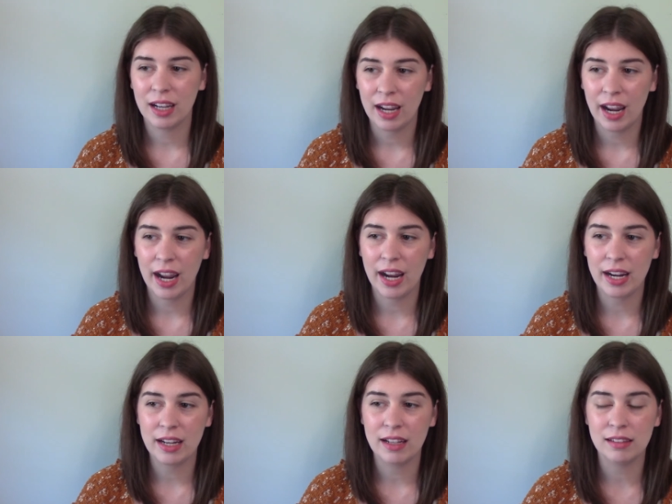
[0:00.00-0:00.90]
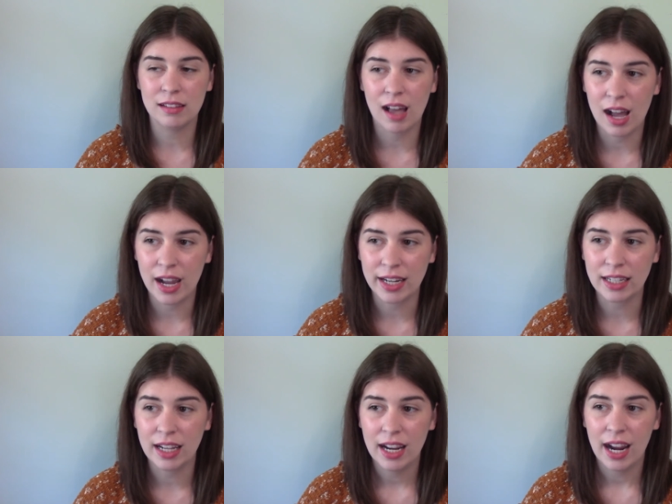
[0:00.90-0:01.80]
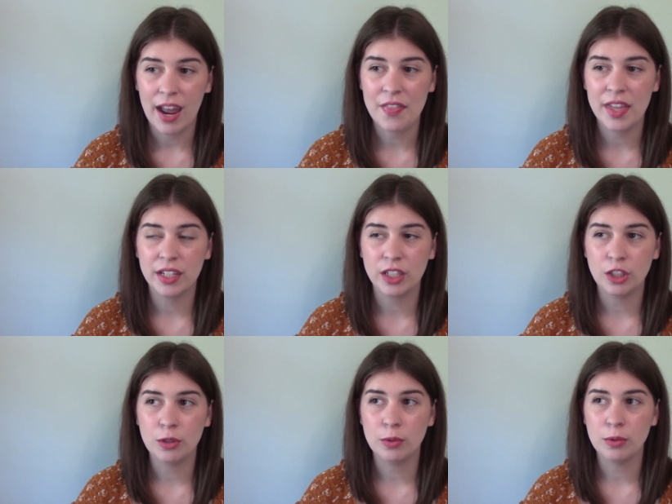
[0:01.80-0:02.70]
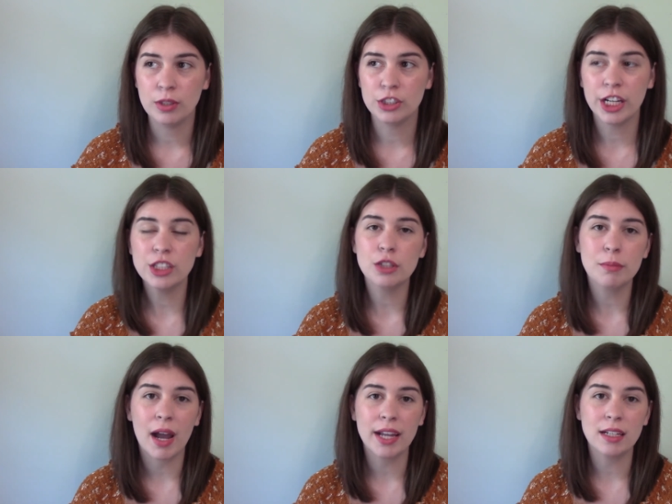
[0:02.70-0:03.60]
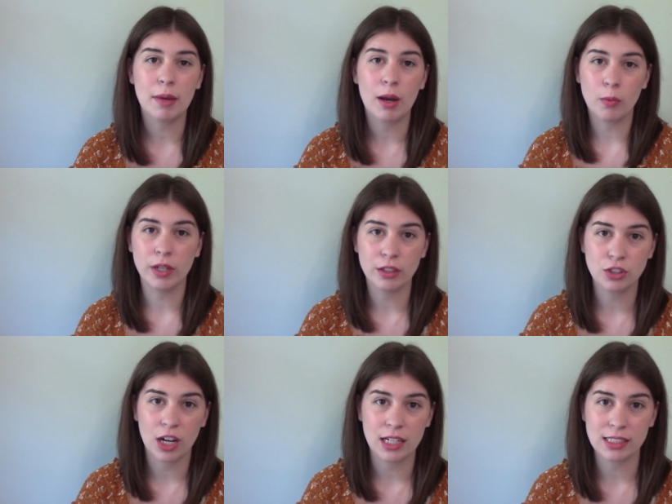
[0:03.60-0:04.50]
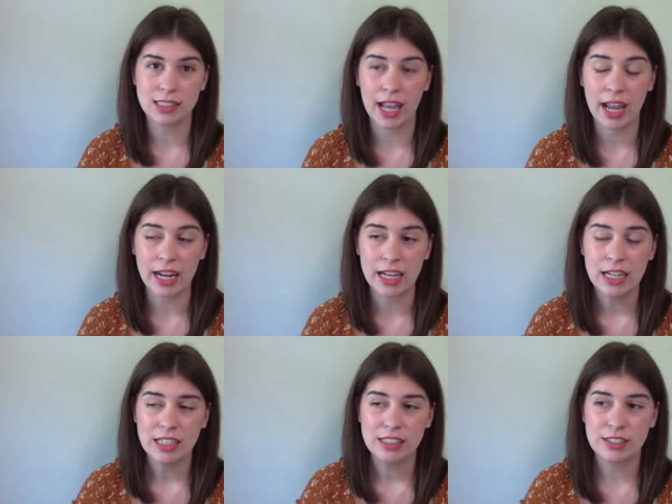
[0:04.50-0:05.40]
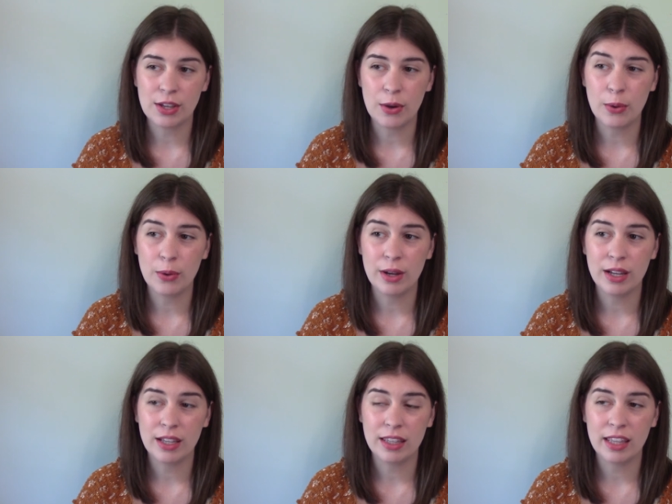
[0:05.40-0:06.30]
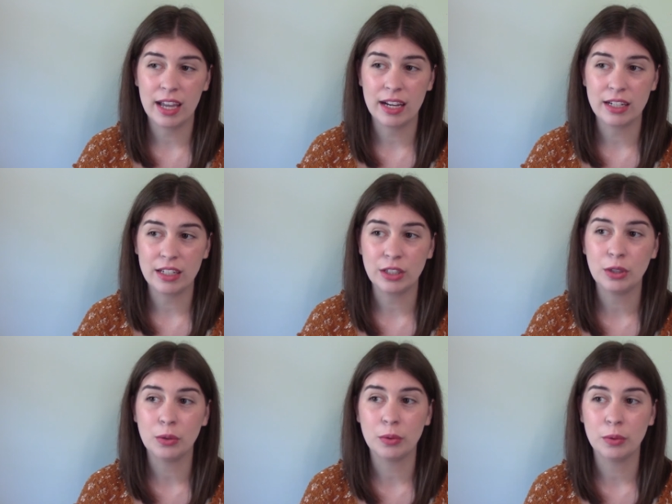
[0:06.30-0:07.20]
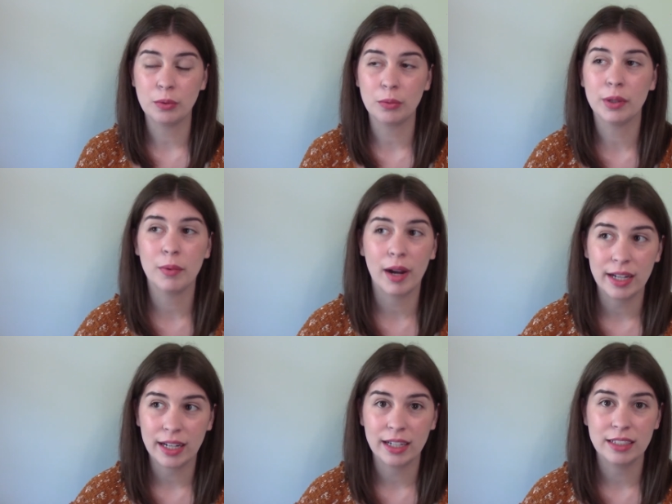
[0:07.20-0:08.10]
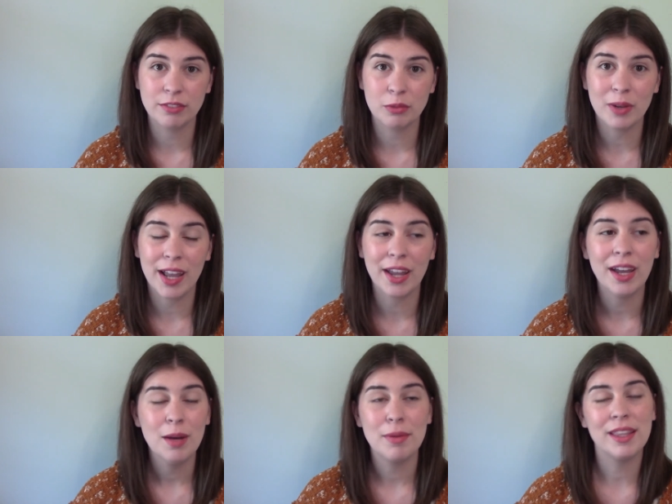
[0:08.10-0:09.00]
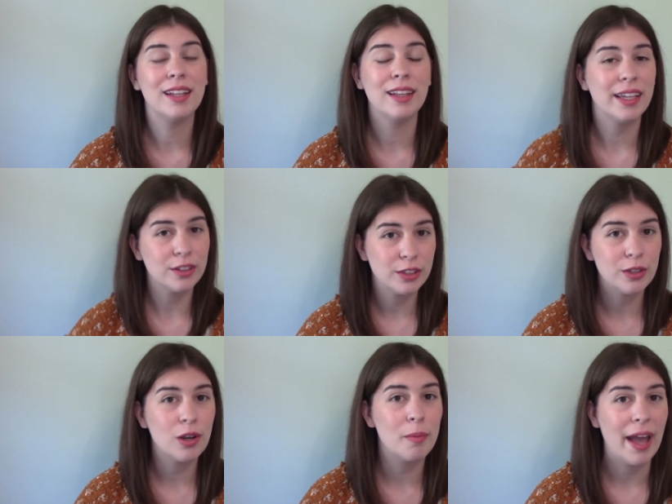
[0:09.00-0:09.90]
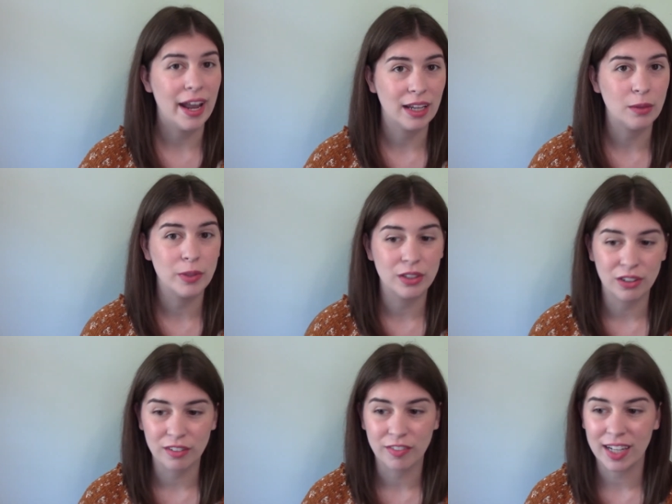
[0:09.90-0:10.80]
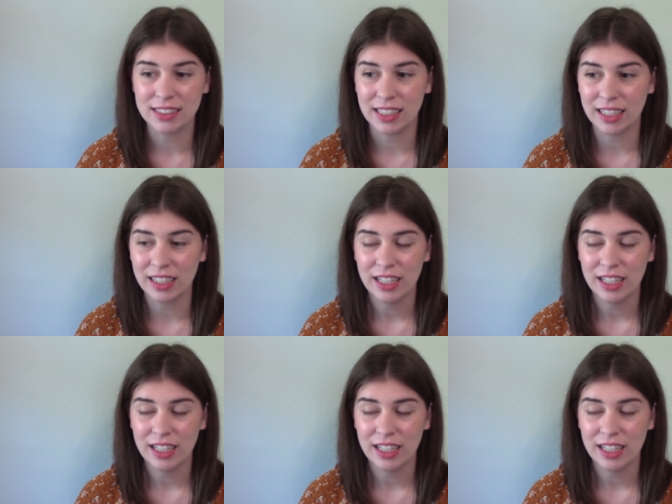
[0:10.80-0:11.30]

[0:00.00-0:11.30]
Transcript: a line and then you change your mind about what you're trying to say, so then you rewrite it a different way, but then later you go back and when you're revising